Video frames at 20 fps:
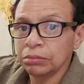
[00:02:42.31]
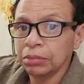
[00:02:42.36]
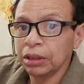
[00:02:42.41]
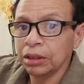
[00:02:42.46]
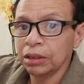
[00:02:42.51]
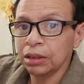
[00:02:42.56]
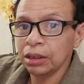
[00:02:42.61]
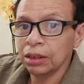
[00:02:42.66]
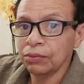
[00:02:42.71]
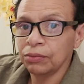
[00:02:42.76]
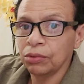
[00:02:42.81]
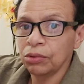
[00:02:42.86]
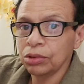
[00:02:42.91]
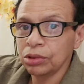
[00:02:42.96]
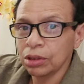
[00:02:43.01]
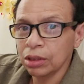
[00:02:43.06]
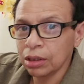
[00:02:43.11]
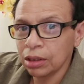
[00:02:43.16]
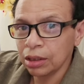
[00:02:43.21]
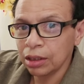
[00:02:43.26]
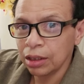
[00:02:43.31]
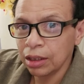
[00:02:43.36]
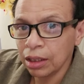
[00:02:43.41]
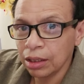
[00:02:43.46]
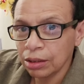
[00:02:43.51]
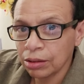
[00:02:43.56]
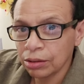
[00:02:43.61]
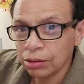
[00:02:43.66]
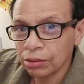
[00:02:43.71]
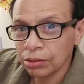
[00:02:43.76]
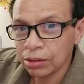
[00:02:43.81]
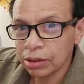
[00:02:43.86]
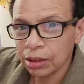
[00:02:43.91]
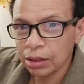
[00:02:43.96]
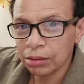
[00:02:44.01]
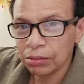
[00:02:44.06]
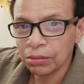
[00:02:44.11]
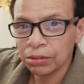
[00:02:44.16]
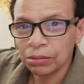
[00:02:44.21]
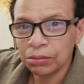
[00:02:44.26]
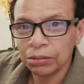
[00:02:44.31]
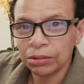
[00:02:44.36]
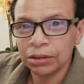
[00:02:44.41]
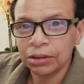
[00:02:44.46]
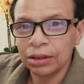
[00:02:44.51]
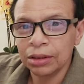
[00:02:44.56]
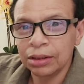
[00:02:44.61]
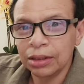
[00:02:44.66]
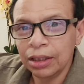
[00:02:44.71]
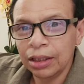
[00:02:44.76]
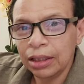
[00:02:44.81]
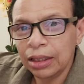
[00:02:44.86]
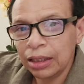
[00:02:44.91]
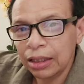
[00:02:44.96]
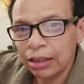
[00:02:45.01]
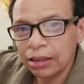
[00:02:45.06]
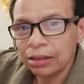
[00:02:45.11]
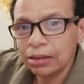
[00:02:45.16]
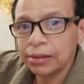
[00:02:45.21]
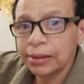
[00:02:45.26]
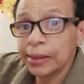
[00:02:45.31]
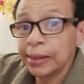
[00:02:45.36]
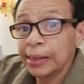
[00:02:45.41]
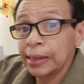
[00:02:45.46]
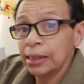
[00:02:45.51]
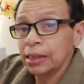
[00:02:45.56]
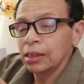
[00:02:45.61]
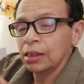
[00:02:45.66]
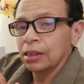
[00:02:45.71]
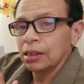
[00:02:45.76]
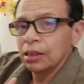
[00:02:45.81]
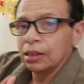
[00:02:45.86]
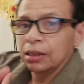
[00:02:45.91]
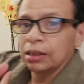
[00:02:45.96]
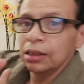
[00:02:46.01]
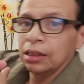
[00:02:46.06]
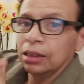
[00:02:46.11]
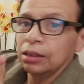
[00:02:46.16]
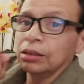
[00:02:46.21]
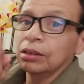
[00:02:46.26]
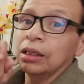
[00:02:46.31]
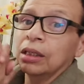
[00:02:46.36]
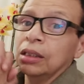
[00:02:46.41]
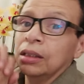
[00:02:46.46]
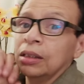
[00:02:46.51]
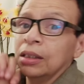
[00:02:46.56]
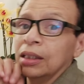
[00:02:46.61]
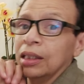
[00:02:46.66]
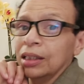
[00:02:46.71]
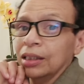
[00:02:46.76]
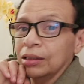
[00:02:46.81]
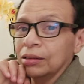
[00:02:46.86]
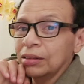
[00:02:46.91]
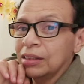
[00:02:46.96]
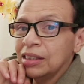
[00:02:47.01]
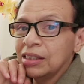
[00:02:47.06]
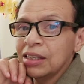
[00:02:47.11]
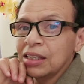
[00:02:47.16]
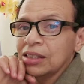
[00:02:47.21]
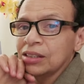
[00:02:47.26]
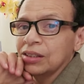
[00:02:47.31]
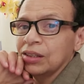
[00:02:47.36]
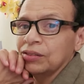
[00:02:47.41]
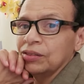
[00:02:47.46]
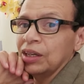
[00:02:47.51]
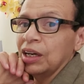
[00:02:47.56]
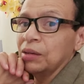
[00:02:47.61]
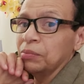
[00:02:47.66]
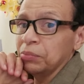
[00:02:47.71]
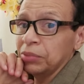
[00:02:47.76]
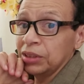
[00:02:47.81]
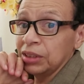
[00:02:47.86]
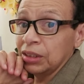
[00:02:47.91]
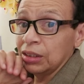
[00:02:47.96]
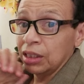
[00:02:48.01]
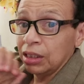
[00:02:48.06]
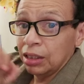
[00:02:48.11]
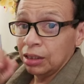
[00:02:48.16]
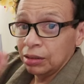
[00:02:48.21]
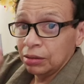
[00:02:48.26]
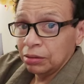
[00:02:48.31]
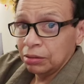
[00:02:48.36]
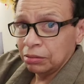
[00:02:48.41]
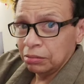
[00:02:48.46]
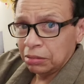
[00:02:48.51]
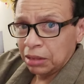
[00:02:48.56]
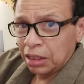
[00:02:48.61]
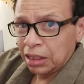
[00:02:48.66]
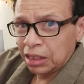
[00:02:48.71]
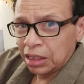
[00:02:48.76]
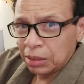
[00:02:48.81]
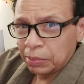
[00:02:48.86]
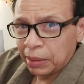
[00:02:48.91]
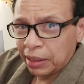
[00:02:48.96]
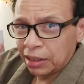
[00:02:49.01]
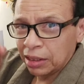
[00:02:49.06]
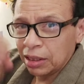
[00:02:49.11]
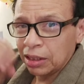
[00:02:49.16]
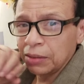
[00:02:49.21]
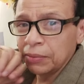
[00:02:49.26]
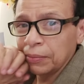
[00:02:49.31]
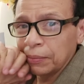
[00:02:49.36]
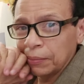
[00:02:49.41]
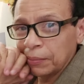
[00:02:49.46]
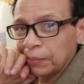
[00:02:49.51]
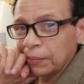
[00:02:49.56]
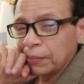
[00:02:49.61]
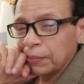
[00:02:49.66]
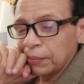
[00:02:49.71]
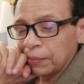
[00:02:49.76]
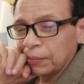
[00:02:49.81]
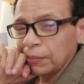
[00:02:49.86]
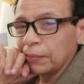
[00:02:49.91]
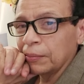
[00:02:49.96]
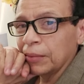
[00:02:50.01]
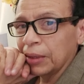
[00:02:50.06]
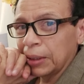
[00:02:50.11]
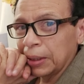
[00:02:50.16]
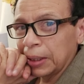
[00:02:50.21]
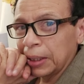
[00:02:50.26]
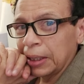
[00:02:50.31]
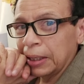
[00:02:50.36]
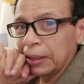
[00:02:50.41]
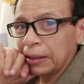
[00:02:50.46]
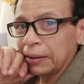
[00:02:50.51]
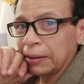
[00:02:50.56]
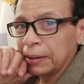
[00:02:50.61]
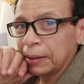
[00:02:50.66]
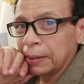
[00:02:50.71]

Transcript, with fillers: But unfortunately, Thursday wasn't the day, I guess. I don't, I don't, these things are un, unexpected. Okay?